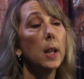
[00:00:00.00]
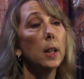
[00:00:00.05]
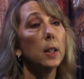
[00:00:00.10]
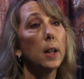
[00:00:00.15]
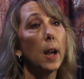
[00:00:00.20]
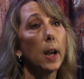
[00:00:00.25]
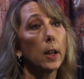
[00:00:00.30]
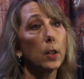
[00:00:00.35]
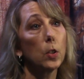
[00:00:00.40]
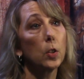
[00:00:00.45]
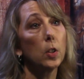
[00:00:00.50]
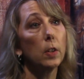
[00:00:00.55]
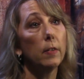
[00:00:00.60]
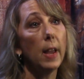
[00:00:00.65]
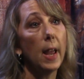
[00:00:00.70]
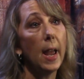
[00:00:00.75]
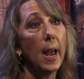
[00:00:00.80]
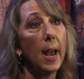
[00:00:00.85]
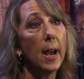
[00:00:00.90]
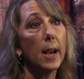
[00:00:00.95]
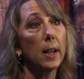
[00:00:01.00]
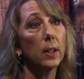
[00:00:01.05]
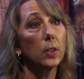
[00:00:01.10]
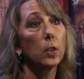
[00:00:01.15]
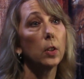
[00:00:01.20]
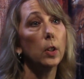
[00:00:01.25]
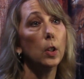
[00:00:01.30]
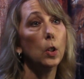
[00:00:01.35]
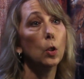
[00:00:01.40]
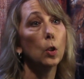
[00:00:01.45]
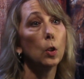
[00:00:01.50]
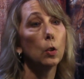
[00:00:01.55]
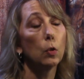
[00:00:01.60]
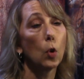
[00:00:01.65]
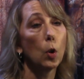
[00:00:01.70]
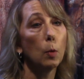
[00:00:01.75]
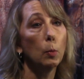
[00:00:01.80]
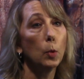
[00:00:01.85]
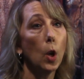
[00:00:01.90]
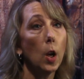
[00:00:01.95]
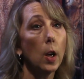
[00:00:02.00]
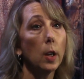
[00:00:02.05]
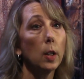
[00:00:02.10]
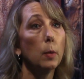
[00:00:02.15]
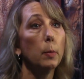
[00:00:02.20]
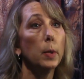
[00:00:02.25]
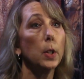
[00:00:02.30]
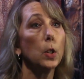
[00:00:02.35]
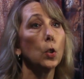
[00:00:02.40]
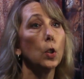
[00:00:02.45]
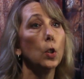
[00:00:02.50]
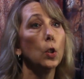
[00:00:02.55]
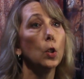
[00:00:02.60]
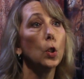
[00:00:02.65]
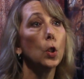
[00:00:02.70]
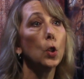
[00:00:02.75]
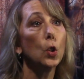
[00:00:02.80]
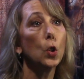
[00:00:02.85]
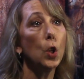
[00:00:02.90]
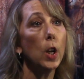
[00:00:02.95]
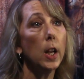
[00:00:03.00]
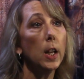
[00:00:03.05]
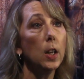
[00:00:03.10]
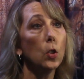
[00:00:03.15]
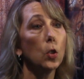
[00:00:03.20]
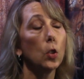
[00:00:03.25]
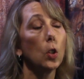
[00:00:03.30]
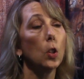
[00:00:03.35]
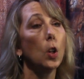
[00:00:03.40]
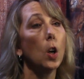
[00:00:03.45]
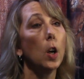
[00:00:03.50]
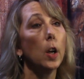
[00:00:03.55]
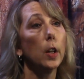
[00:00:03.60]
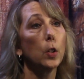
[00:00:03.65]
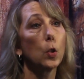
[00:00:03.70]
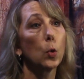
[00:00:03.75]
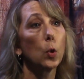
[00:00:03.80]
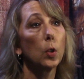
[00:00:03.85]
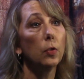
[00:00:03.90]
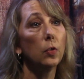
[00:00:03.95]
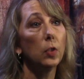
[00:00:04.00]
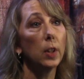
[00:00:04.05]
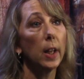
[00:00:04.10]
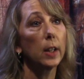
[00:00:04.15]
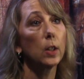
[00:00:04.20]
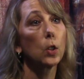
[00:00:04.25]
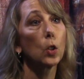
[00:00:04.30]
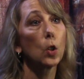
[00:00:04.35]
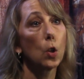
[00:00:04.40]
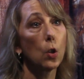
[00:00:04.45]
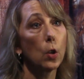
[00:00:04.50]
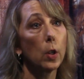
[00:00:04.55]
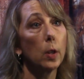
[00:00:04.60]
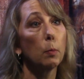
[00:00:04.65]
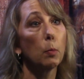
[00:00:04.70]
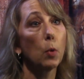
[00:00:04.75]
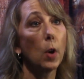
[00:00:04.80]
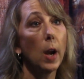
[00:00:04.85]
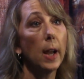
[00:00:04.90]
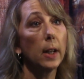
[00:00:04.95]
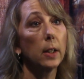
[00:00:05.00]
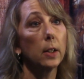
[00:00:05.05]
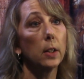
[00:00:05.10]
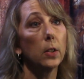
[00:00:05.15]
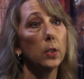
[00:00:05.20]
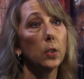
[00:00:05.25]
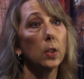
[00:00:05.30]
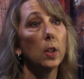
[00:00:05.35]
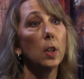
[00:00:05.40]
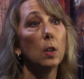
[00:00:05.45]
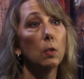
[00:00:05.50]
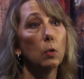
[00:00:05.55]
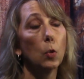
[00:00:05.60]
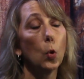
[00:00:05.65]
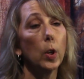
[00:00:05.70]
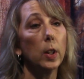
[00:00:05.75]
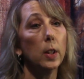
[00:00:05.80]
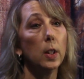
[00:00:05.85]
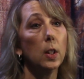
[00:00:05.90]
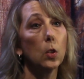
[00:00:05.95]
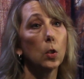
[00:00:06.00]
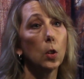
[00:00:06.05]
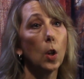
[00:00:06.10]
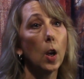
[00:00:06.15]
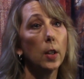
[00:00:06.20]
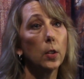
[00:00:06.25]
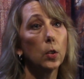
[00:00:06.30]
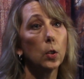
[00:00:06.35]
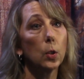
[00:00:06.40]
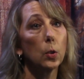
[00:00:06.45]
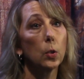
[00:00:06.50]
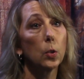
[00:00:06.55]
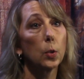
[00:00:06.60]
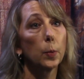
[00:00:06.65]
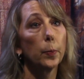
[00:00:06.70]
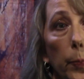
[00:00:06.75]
Doctors have asked the Uniform Law Commission to change the law to reflect current practice and avoid these lawsuits.